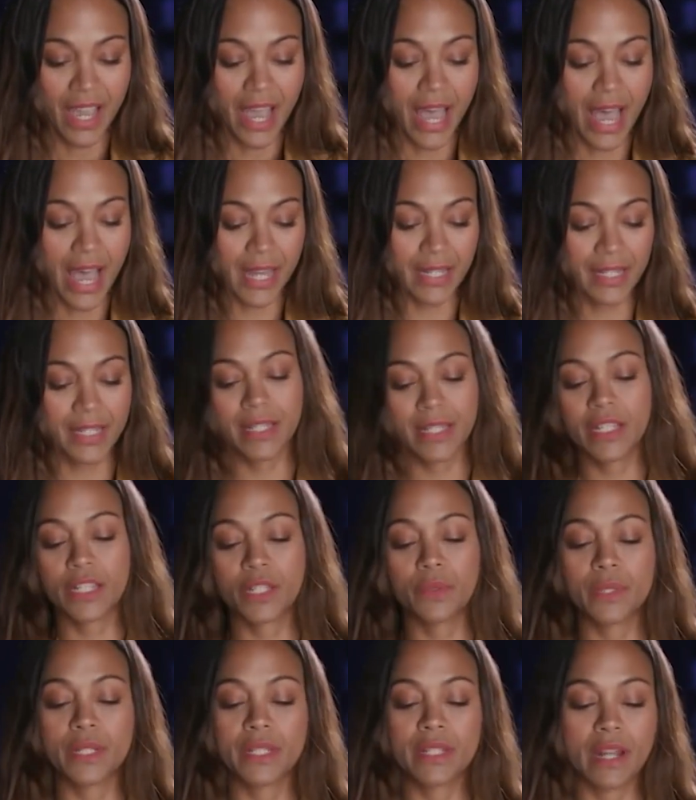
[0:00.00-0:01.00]
As
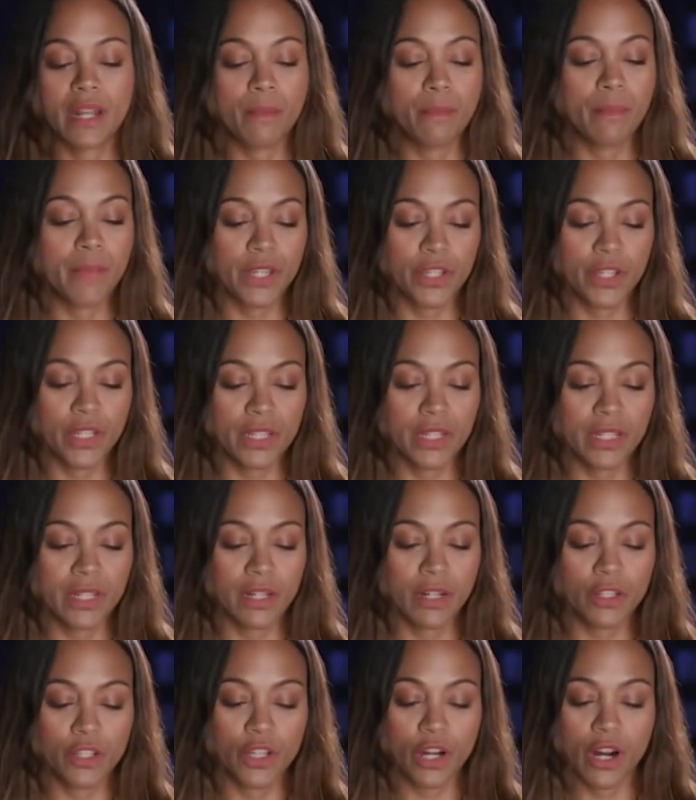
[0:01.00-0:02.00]
this was an ambitious and
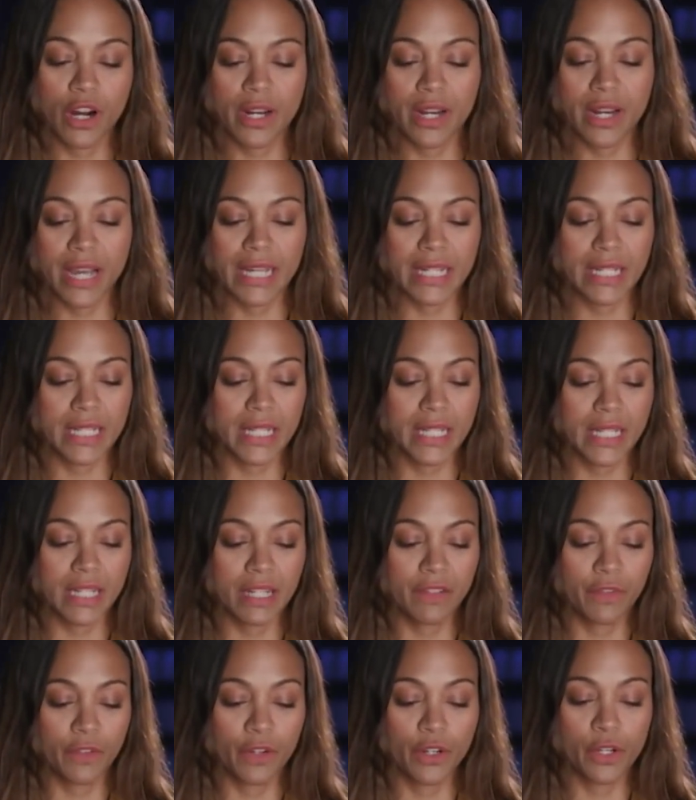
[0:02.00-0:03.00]
uncharted
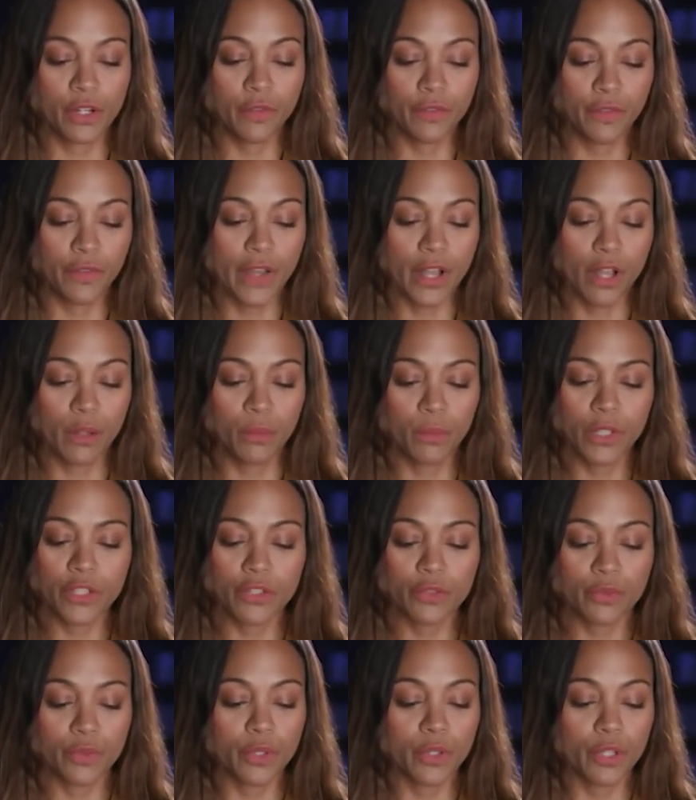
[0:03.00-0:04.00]
idea for a new film, what
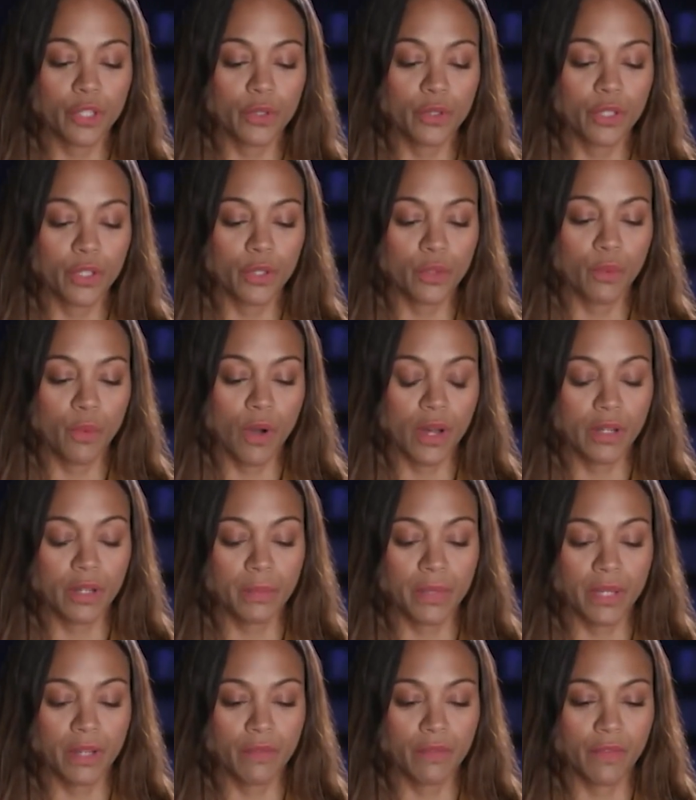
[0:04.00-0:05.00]
drew you to want to
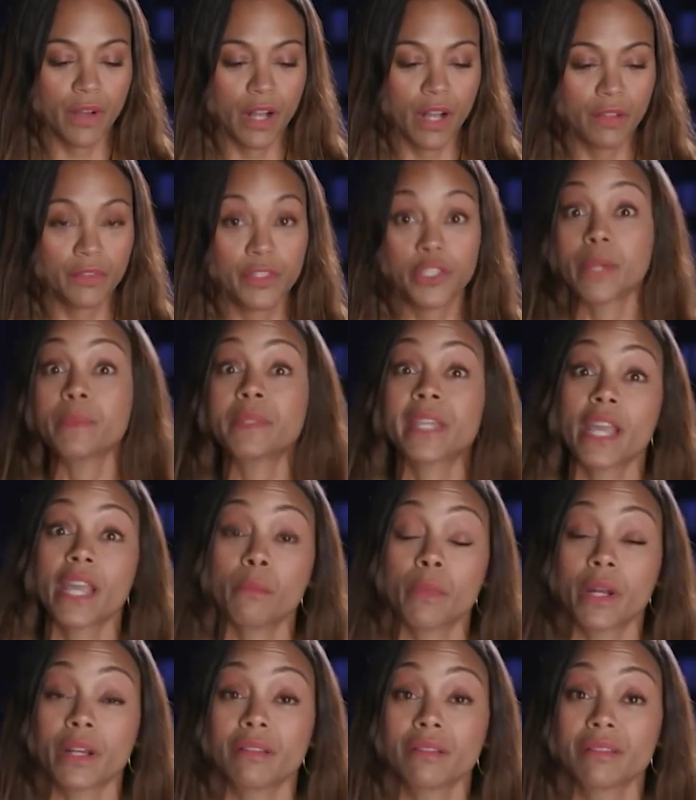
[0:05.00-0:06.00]
be involved? James
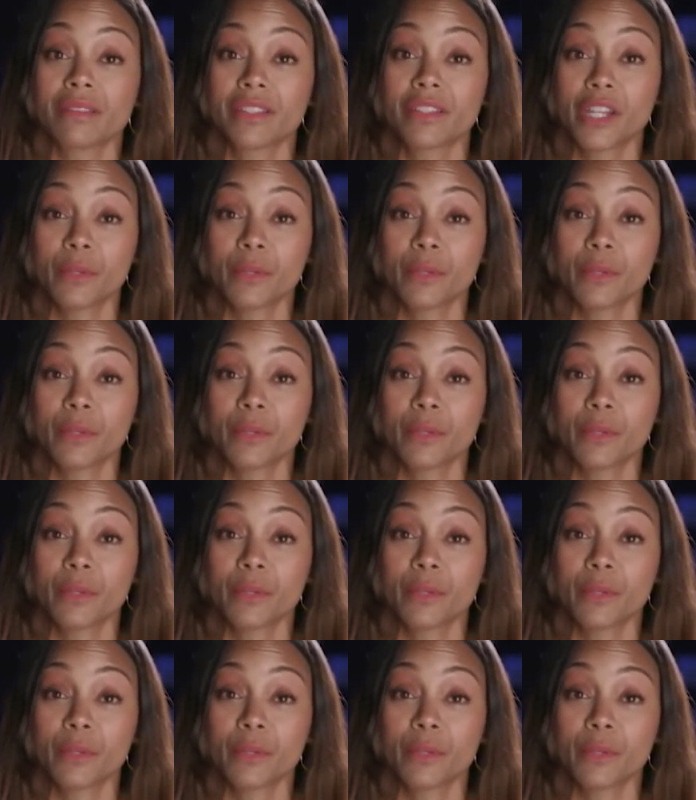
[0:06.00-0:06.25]
Cameron.